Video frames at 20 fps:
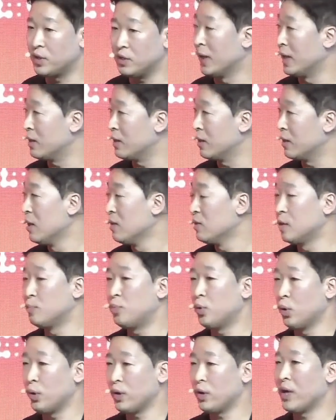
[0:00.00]
Like
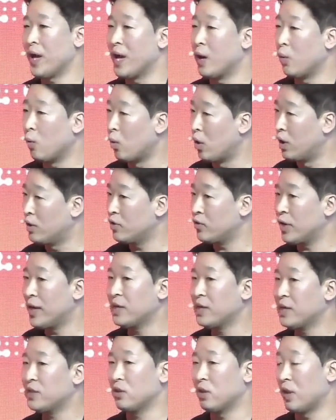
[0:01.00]
deploying L1
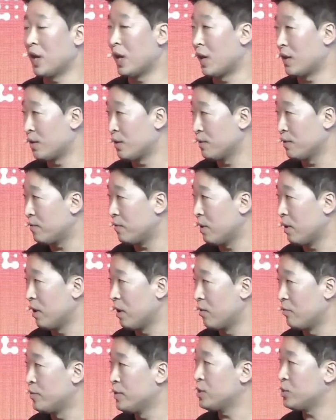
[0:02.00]
takes a lot
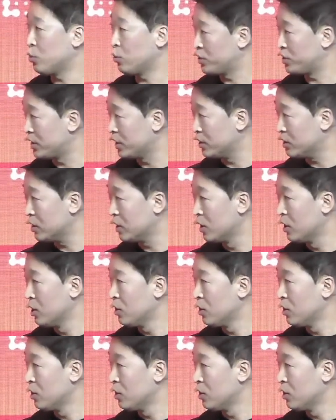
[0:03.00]
of resources.